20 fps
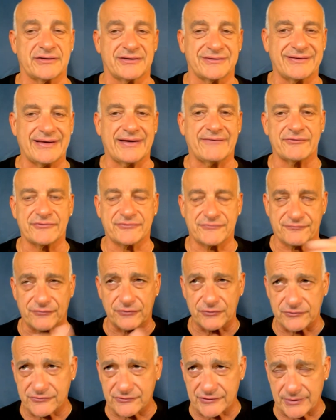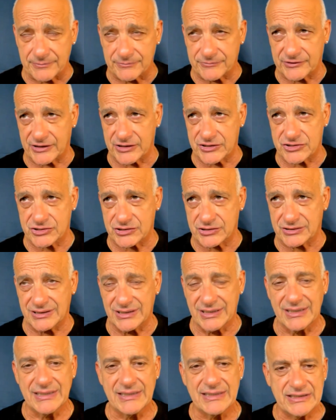The devil's first temptation
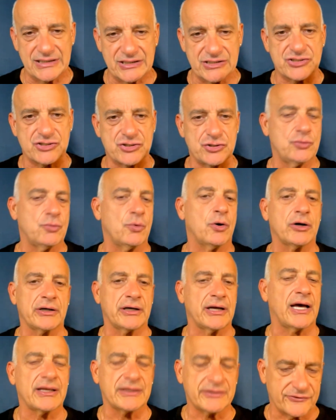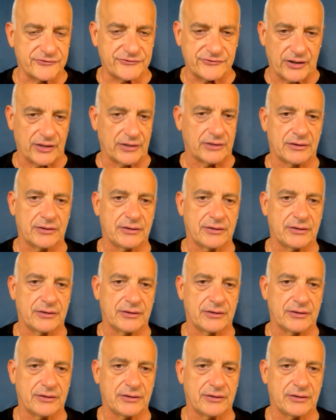is, "You are not a son."